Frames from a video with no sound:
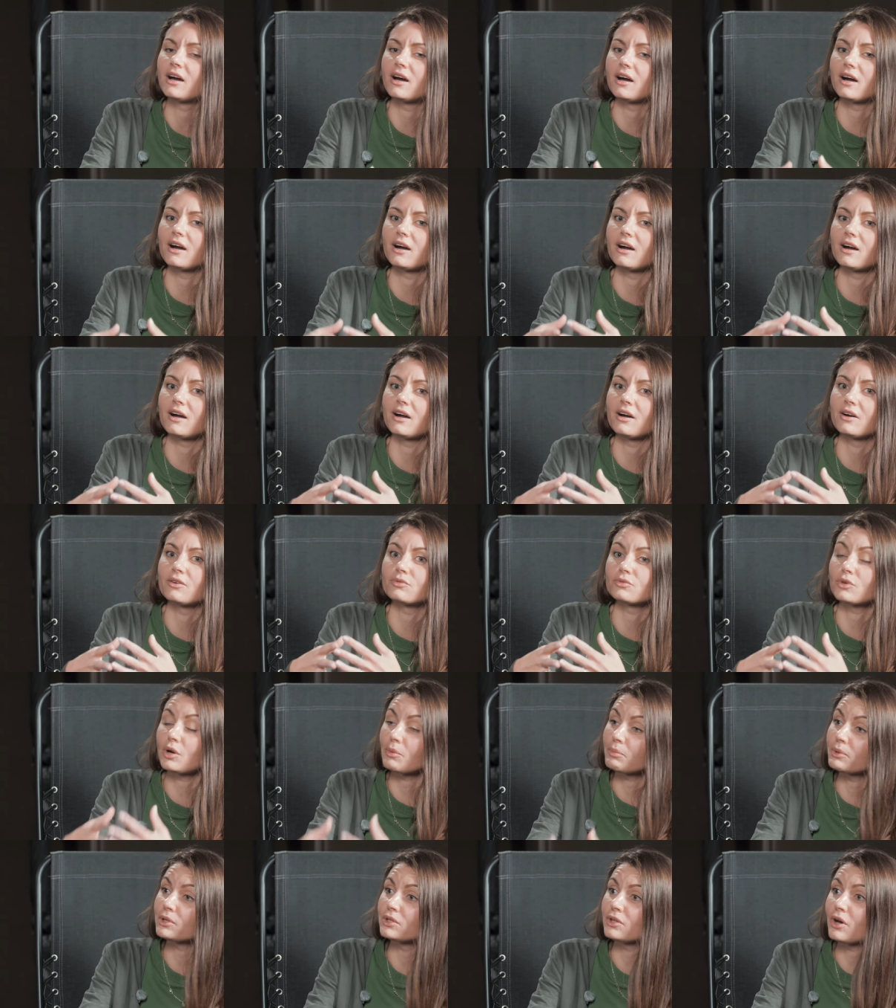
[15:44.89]
Uh,
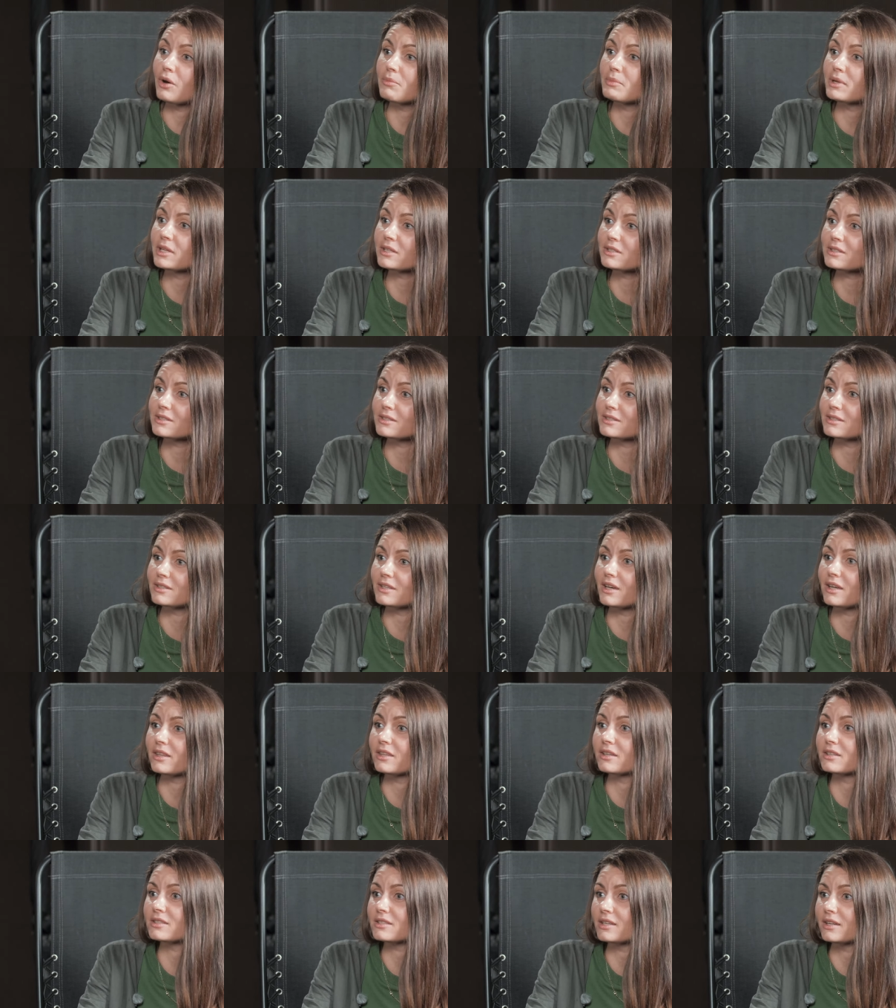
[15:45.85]
Robonomics is
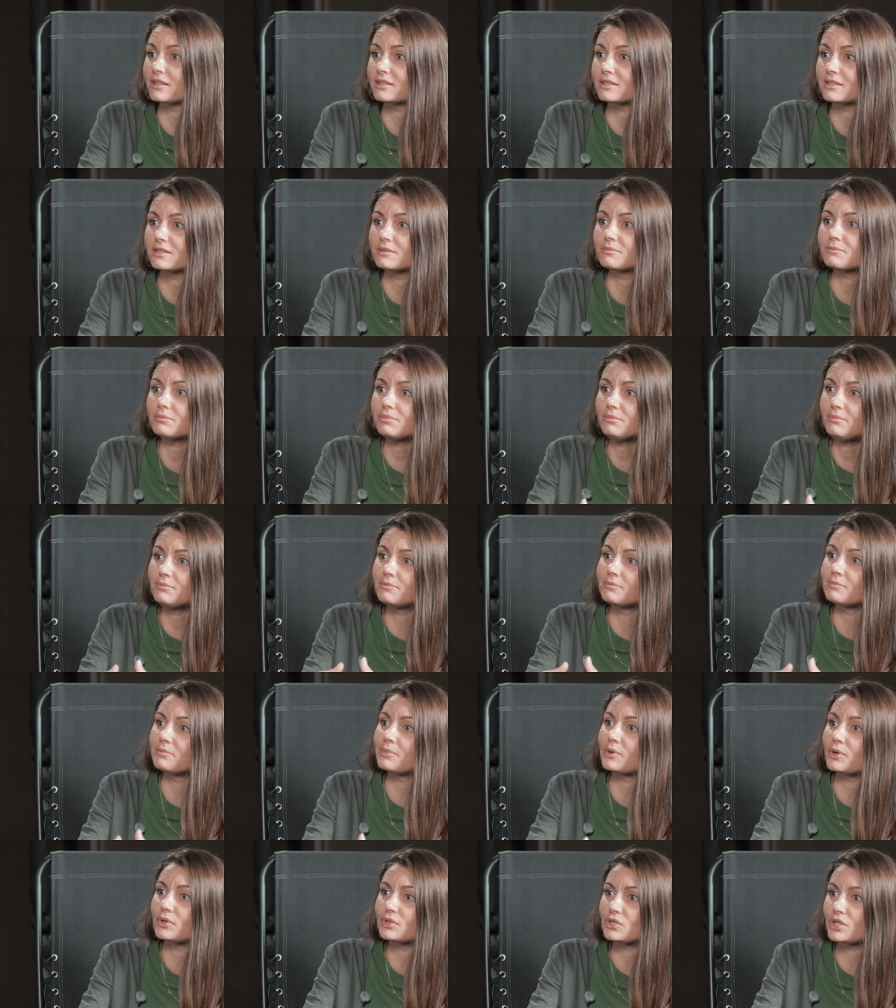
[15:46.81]
another exciting
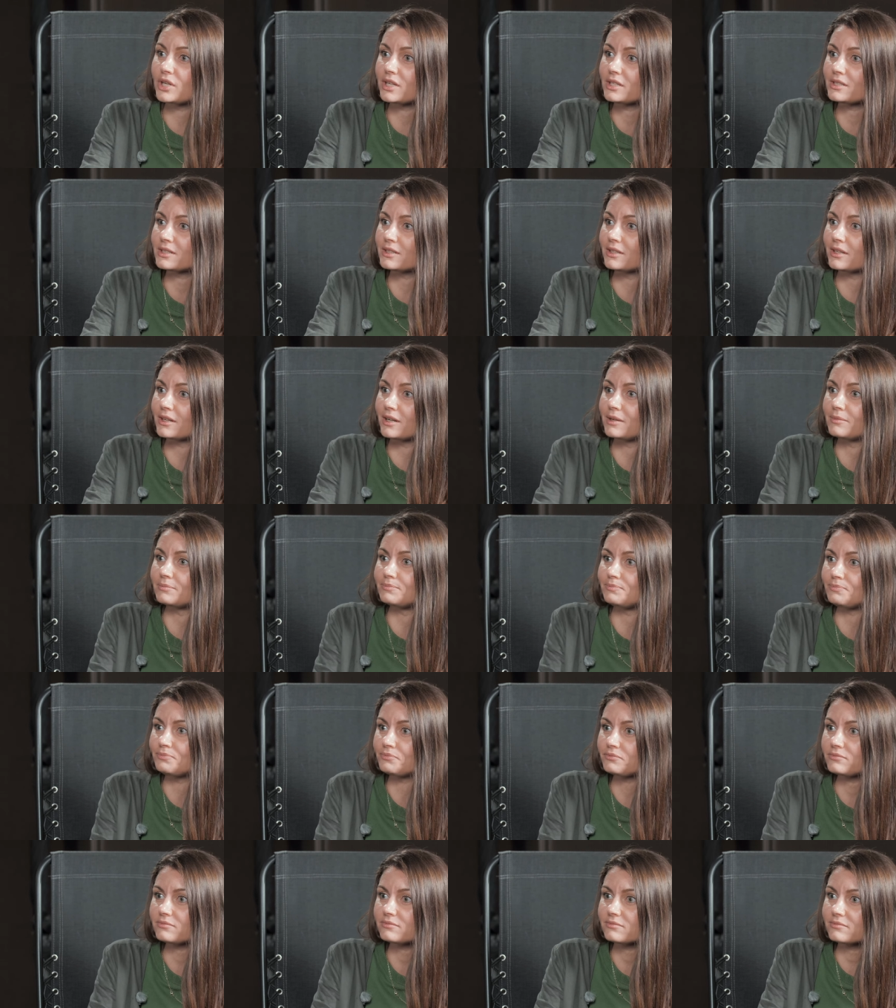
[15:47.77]
project that
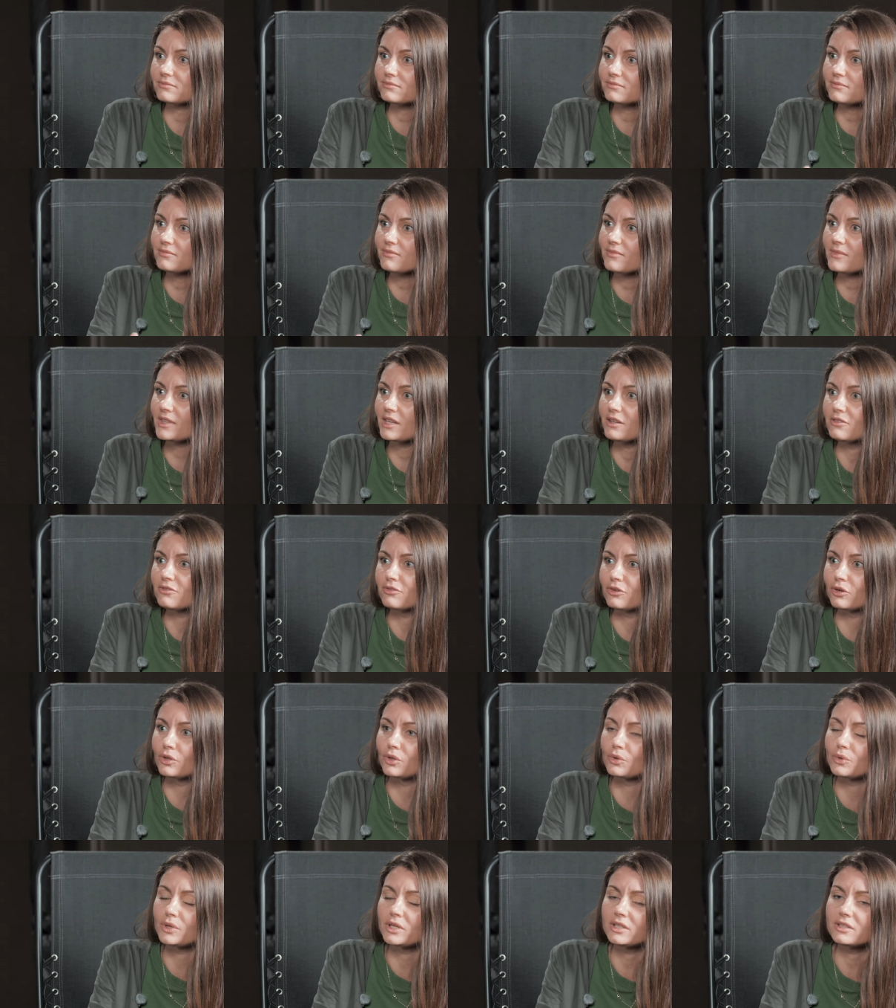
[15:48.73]
I'm
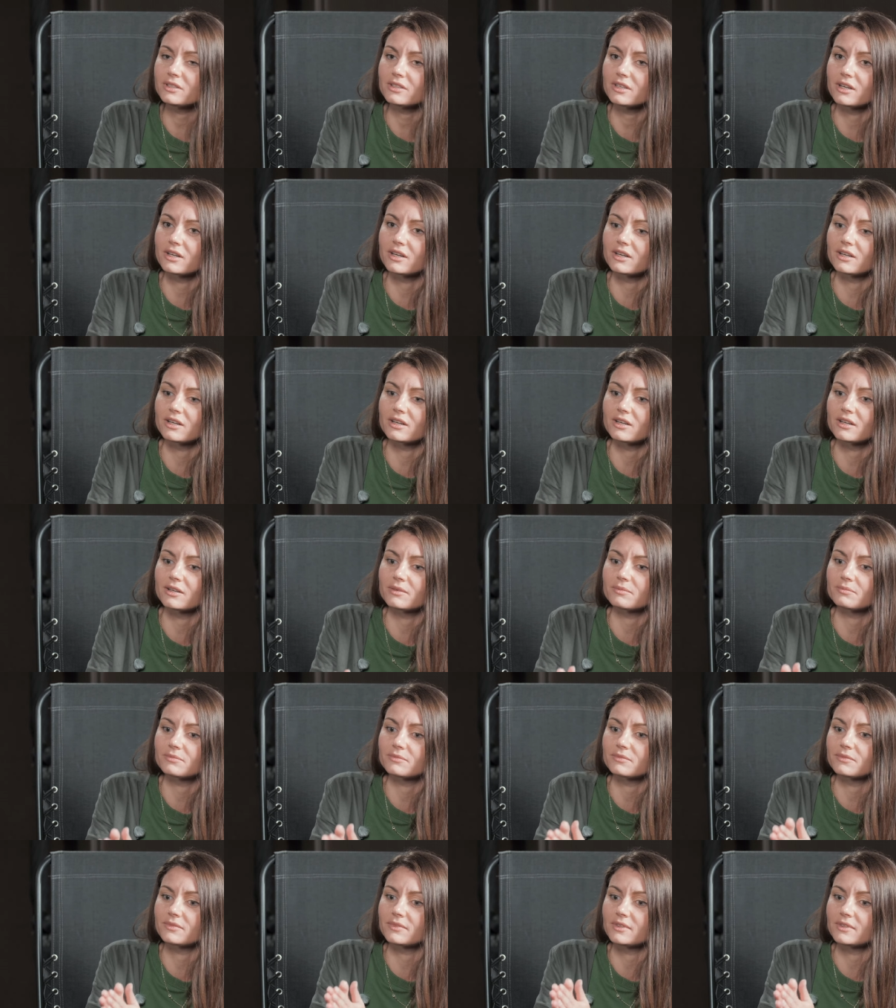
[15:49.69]
following. Um,